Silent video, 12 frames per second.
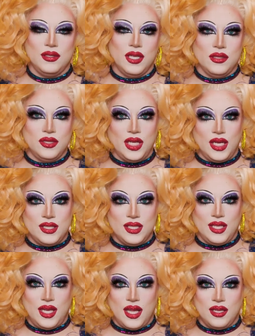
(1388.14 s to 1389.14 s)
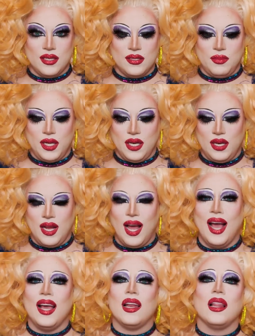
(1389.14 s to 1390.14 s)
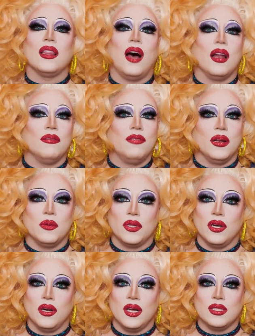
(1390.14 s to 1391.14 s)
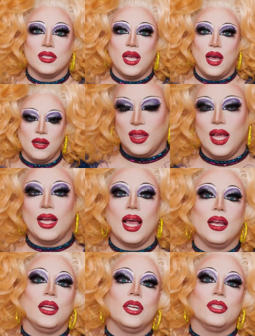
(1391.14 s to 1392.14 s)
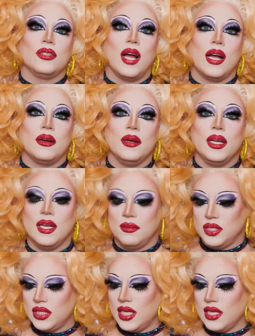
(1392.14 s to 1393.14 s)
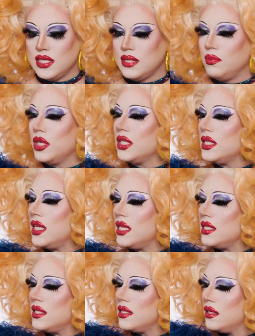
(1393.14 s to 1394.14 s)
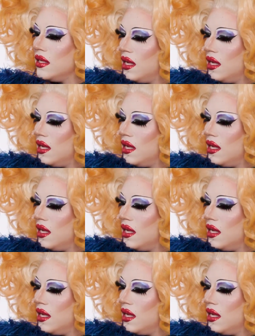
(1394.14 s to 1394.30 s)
No shade to the others, but I had a lot of fun with her on set. Like any good drag queen, I'm just gonna spritz this